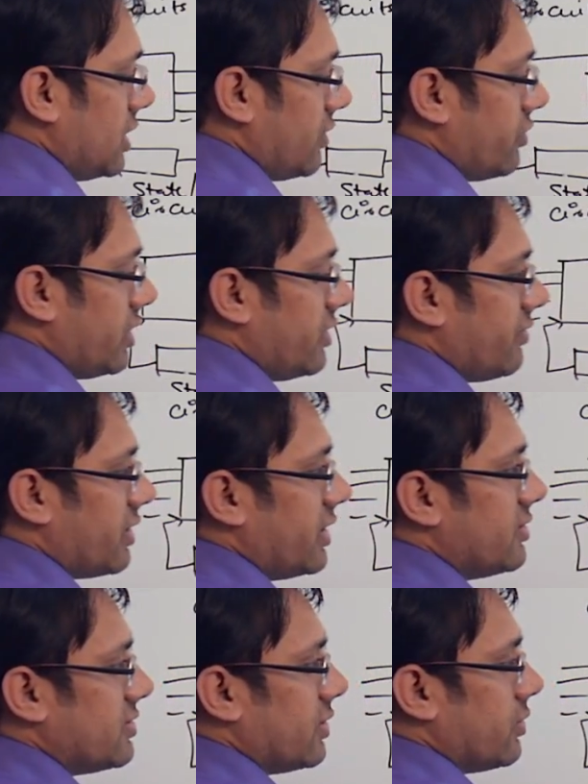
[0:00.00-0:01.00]
If you add 1
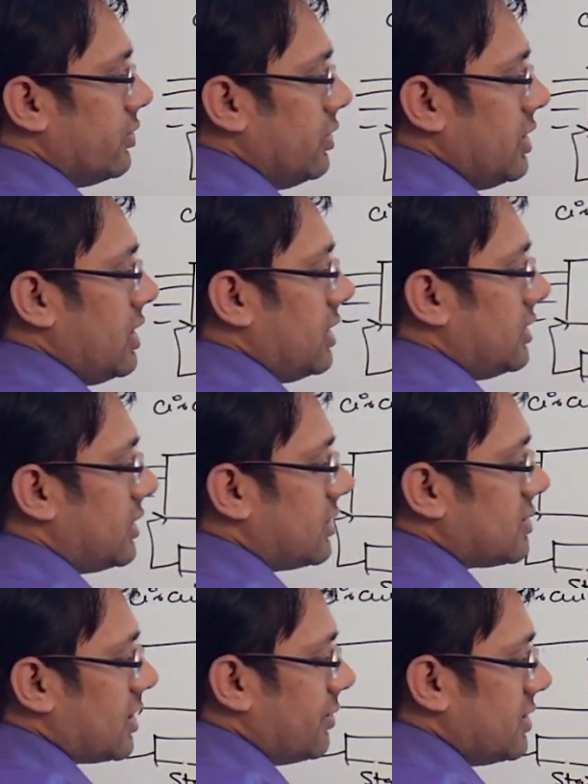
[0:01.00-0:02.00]
and 0, then the
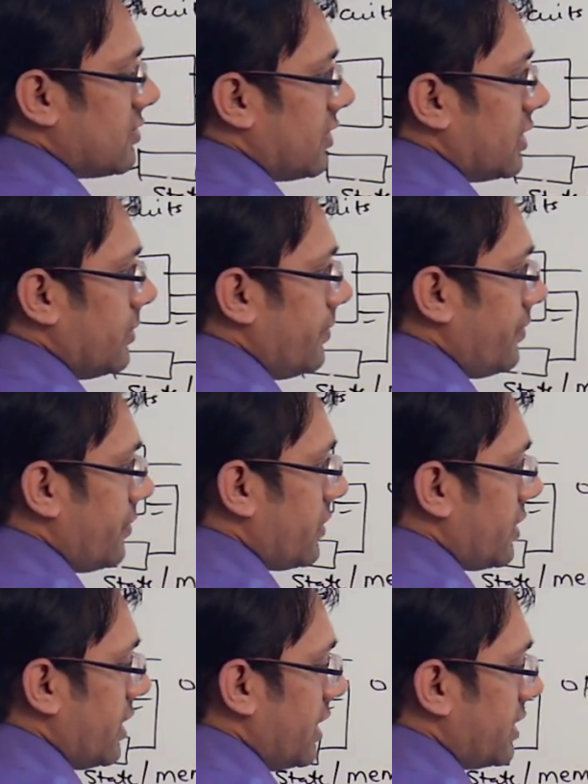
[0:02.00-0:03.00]
sum is 1
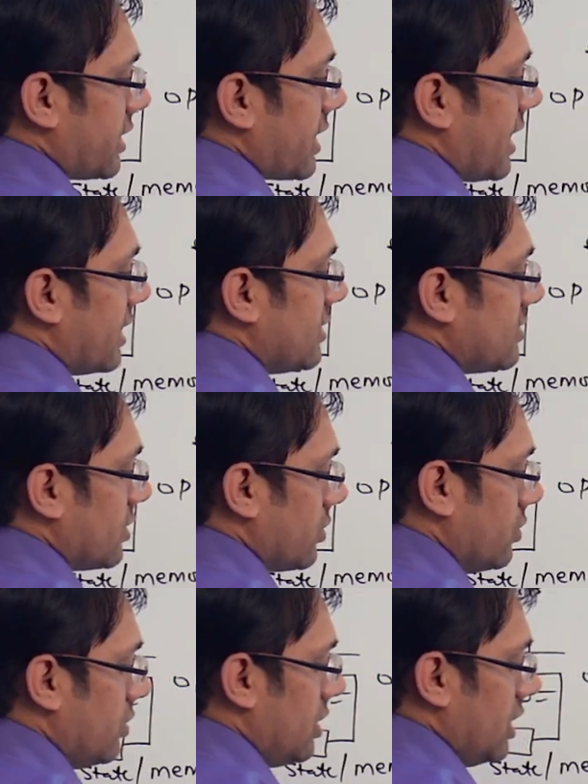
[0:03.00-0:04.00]
and the carry is
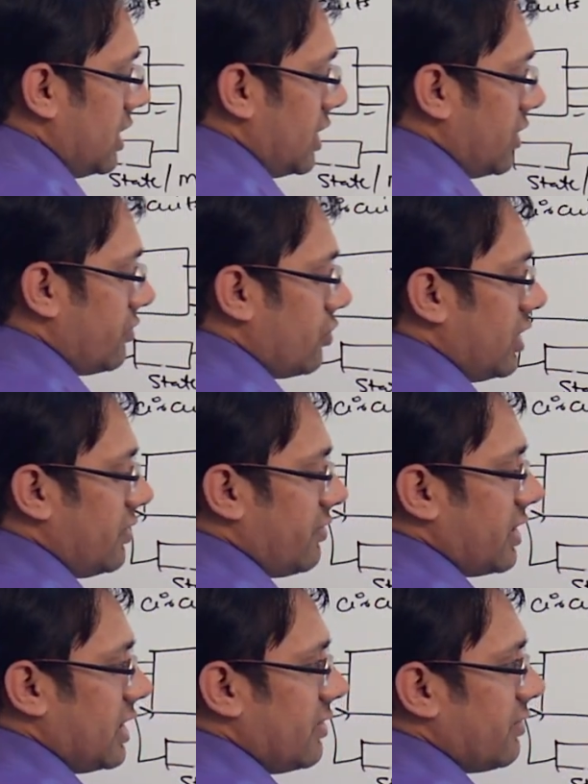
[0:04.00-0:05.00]
0. If you add
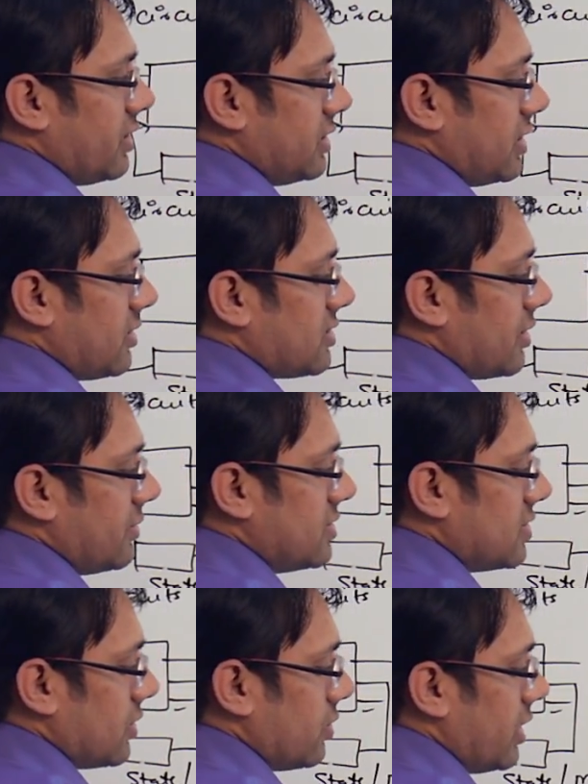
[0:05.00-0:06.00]
1 and 1, then the sum is
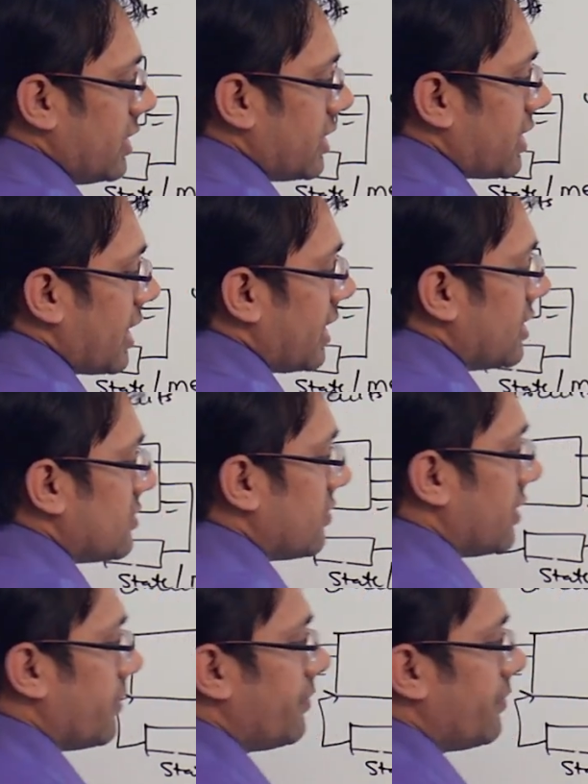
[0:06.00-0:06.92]
0 and the carry is 1.